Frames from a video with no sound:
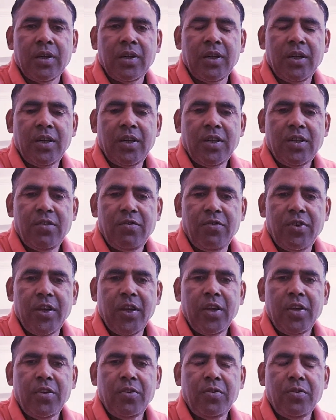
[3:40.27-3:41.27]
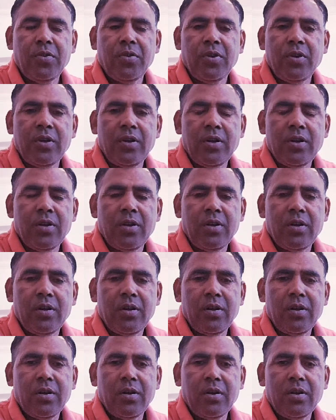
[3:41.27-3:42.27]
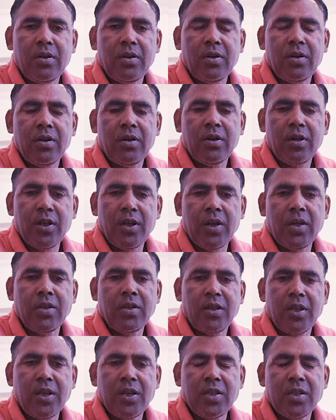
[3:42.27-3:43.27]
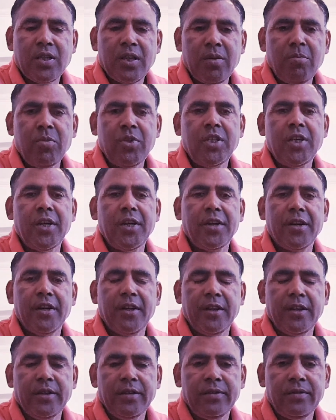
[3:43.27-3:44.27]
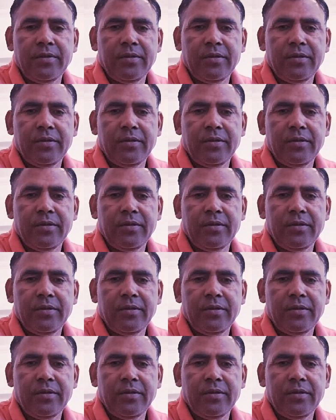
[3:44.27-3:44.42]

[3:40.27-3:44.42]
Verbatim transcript: it is way to learn things immediately